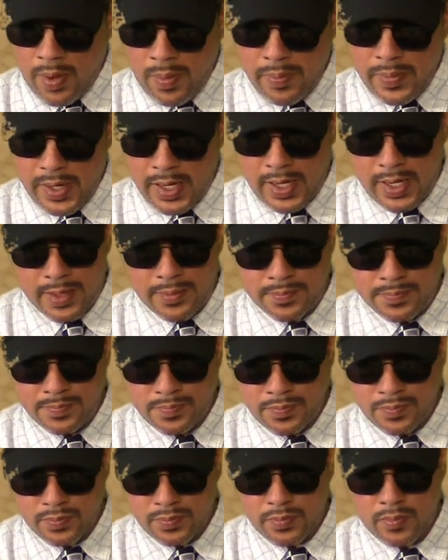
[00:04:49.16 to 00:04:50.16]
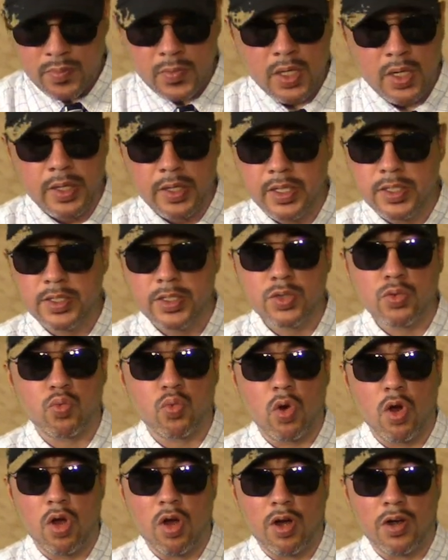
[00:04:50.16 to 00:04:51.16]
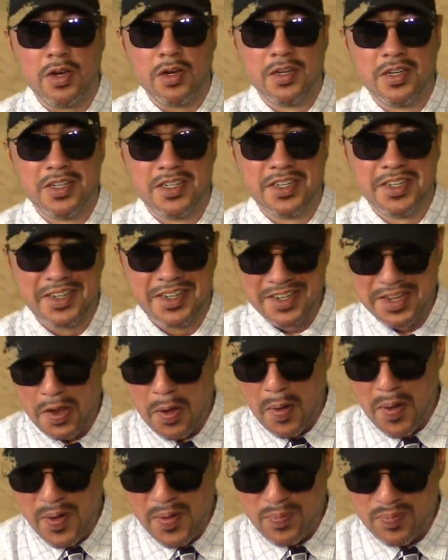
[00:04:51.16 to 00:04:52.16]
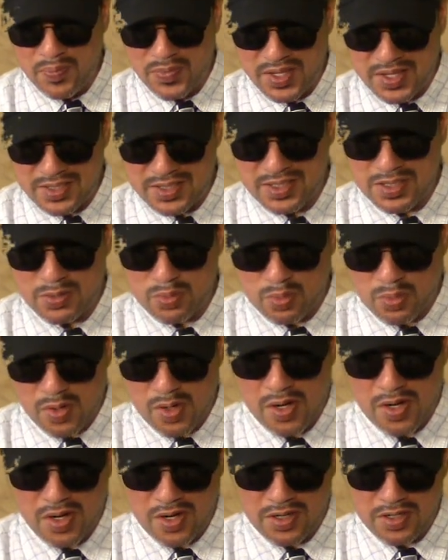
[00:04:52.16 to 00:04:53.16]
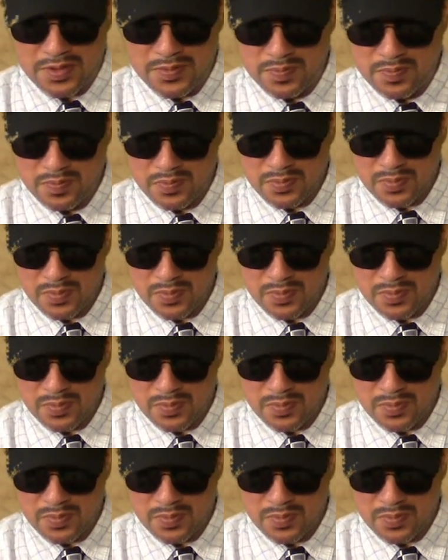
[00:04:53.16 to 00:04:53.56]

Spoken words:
Man, this is wrong. This is wrong.